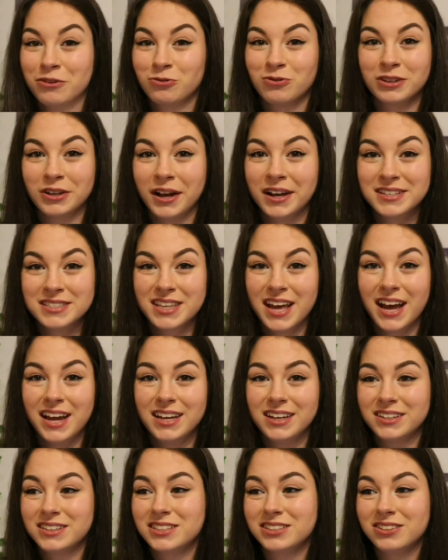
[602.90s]
realized that
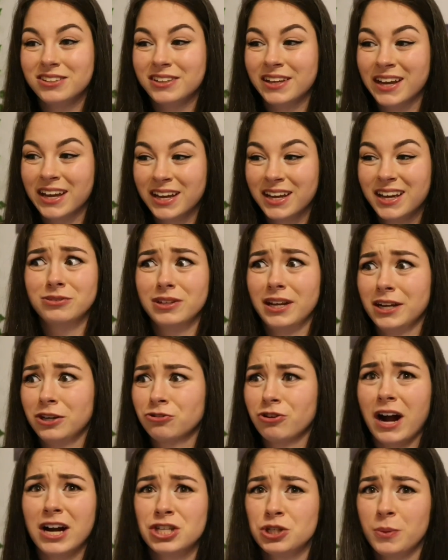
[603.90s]
until like
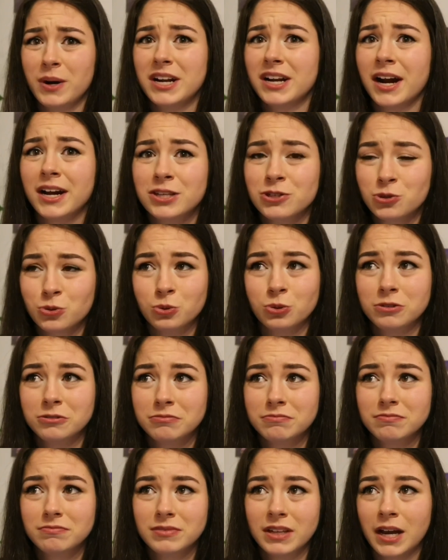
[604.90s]
graduated high school.
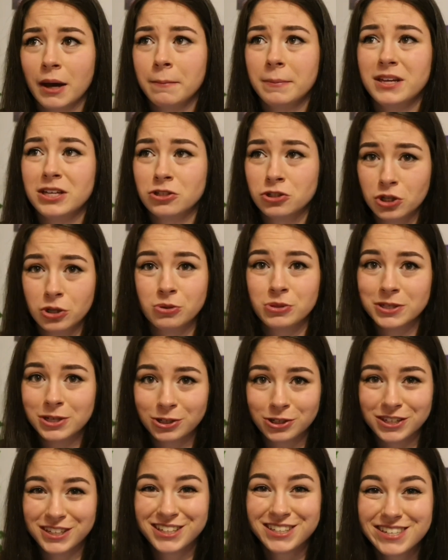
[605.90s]
Like, I'm being so
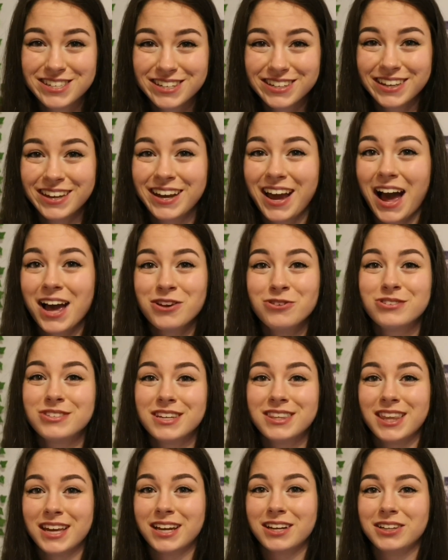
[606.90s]
serious. Like, I used to
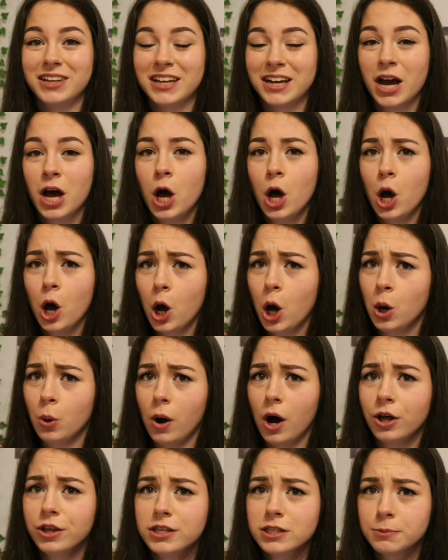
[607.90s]
think like, oh,
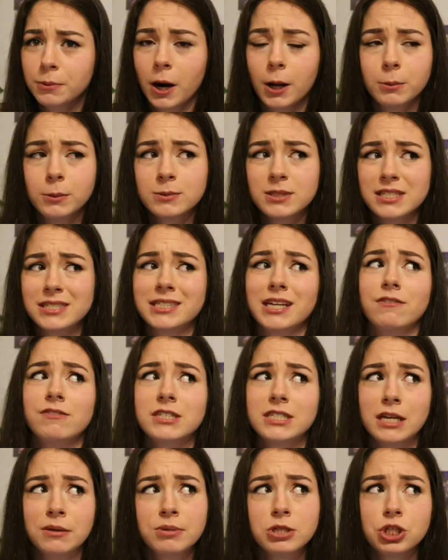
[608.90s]
all these problems and
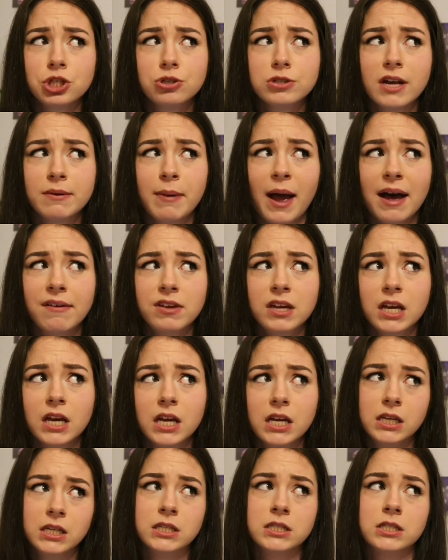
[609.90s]
self-esteem issues I'm having
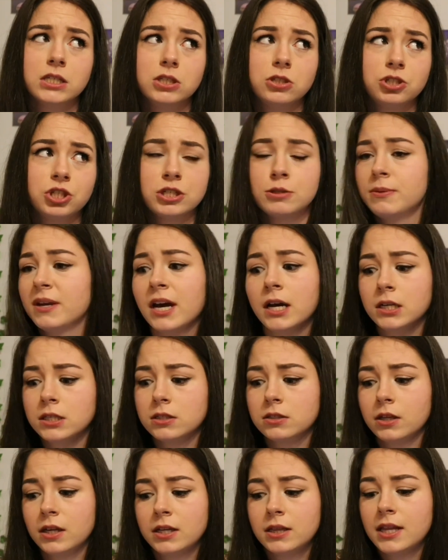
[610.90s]
is just
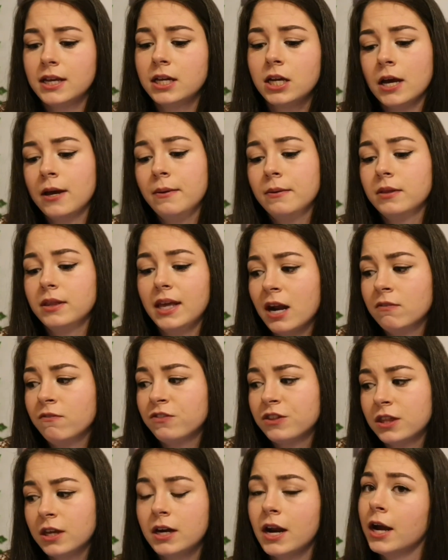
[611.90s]
because like they came out of
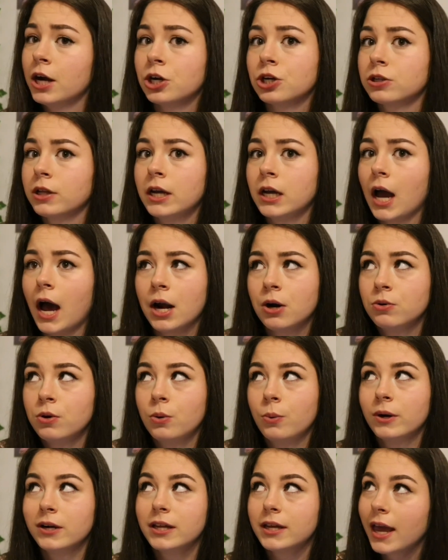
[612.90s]
thin air. Like, I don't know
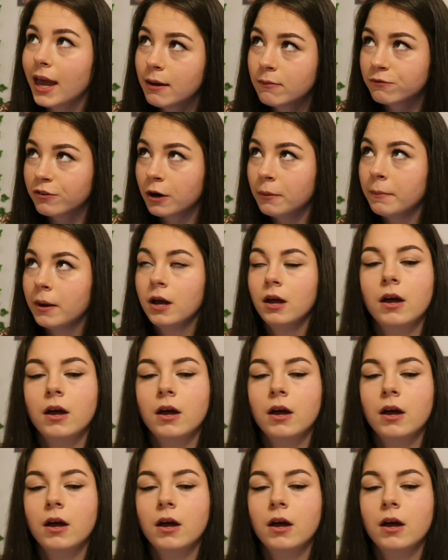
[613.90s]
where they came from.